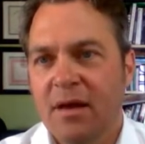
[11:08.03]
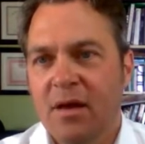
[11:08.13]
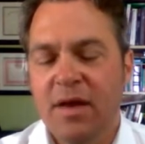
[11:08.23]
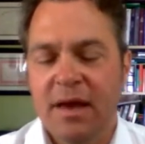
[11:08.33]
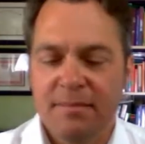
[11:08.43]

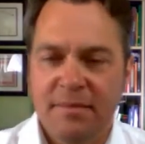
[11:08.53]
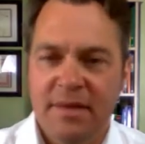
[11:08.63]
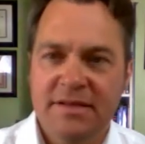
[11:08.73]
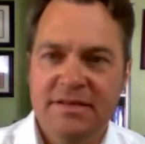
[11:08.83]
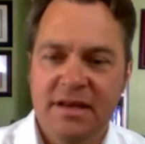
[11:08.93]
okay,
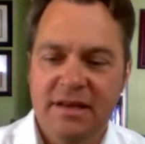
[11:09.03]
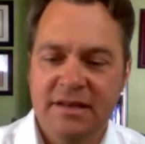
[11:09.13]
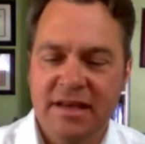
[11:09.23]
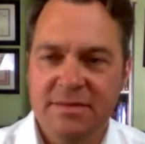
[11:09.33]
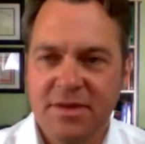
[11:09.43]
let's
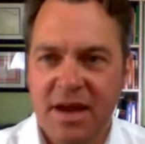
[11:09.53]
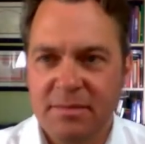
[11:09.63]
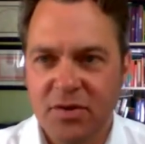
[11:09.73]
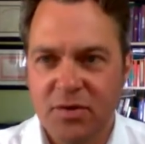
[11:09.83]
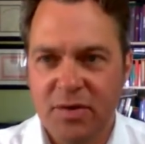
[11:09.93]
take some
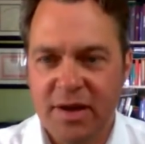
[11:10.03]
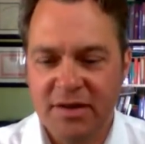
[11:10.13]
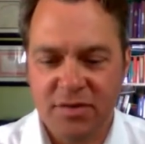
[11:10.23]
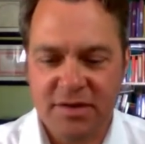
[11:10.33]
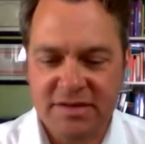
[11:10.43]
time to
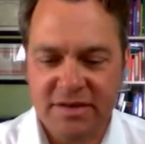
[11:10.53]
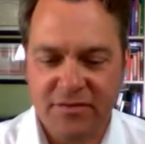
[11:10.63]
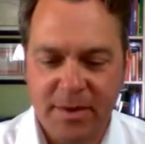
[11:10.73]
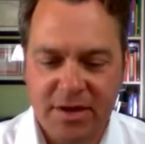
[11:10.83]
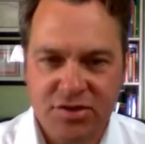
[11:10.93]
enter in this
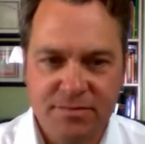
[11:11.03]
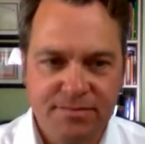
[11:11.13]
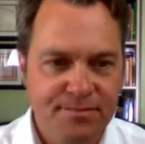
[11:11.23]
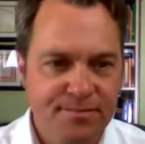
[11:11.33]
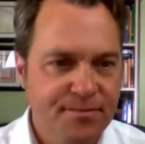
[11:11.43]

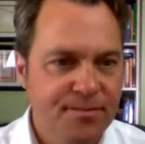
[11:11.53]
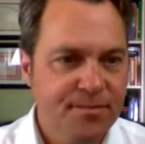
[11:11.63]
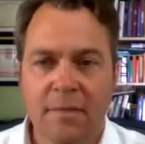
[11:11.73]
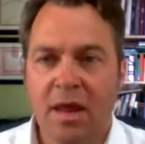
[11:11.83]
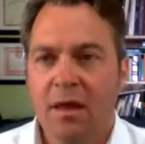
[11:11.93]
information.
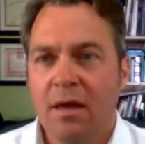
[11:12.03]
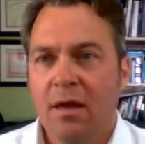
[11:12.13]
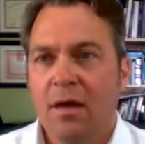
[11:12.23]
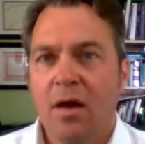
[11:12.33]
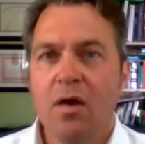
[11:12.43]

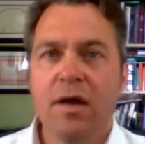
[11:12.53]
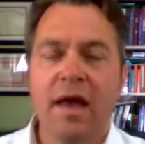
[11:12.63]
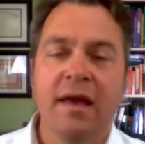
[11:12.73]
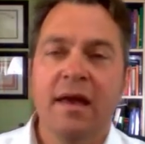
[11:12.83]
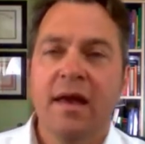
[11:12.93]

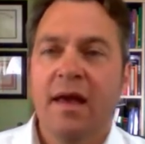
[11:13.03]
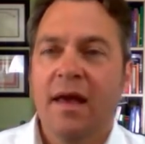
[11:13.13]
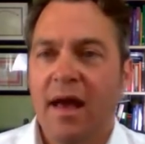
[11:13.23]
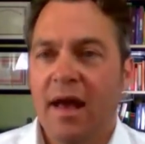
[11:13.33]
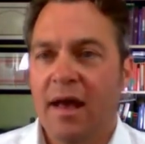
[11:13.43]
Okay,
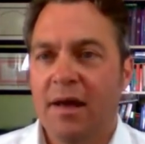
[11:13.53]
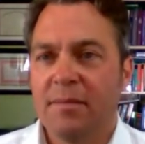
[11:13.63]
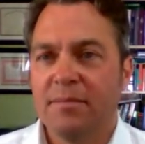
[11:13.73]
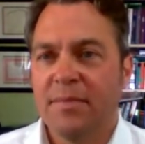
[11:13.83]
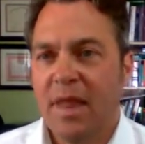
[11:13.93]

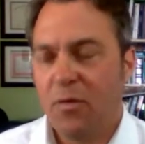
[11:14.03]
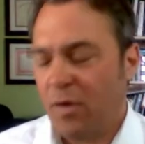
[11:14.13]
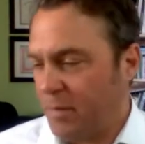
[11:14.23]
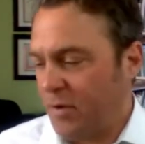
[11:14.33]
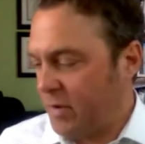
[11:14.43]
now
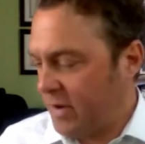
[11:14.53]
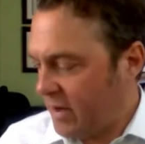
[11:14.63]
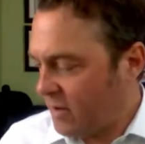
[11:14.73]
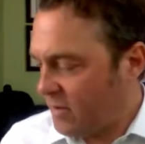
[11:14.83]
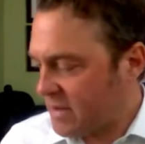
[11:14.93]
what I'm doing
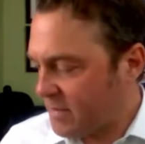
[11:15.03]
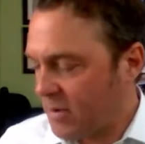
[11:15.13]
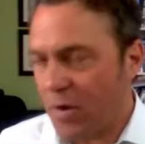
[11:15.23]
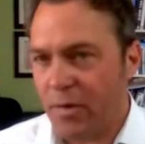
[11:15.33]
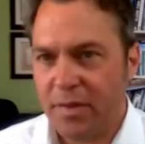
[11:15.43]
here is I'm
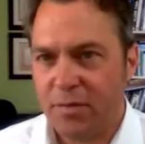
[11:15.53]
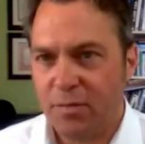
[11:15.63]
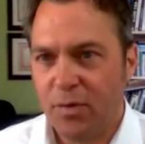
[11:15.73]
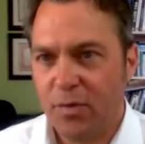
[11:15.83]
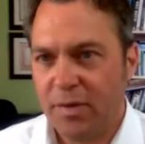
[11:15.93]
going
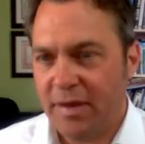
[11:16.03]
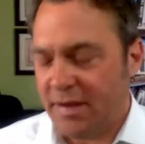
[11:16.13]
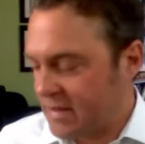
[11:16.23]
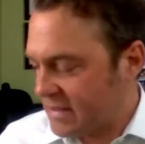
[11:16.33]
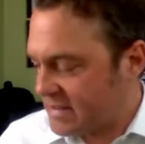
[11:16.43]
through
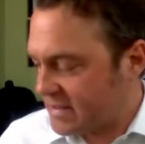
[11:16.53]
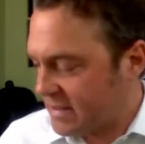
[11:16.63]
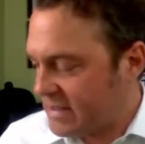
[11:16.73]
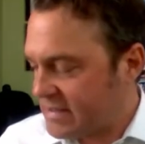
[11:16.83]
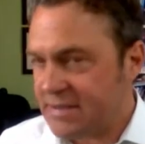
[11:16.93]
this
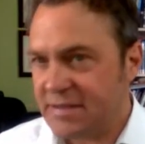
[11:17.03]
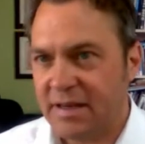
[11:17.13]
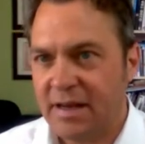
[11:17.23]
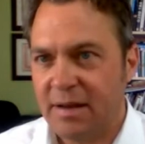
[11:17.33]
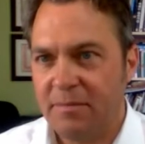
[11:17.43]
list
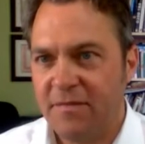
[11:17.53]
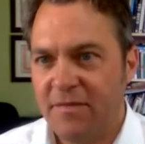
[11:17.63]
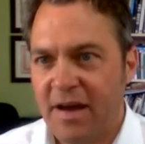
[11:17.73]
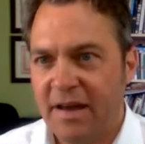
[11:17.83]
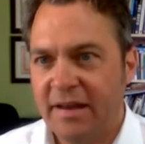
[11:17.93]
and I'm
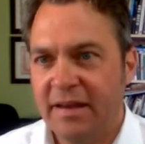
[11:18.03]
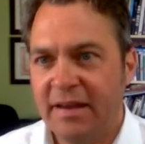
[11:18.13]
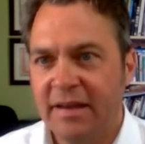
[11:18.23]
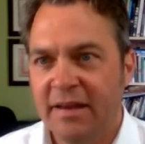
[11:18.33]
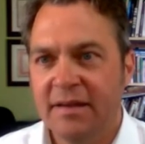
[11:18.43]

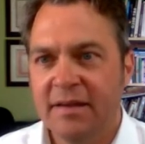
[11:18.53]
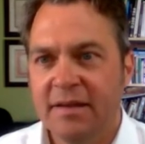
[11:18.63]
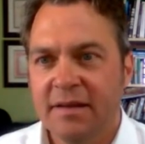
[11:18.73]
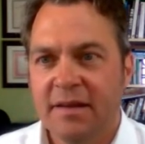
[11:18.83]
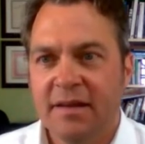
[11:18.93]
finding
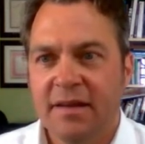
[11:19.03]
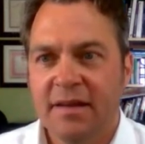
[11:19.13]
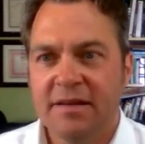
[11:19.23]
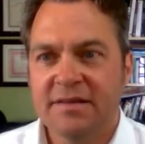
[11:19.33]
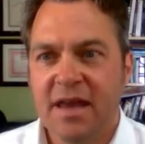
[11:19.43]

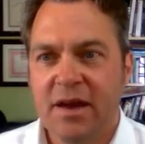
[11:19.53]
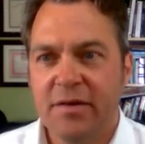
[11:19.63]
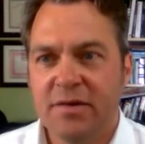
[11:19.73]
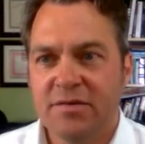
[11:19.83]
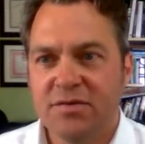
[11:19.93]
these
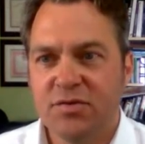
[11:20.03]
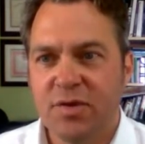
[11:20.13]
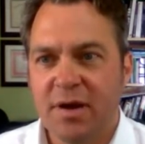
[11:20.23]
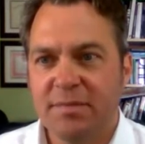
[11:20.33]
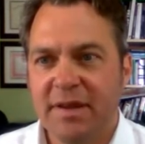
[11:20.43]
carriers to
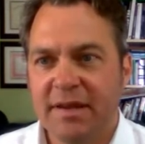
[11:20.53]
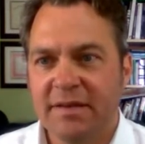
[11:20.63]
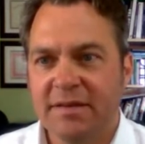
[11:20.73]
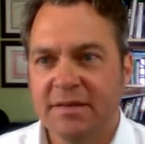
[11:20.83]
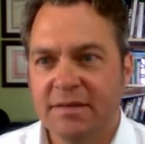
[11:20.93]

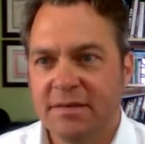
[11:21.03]
update.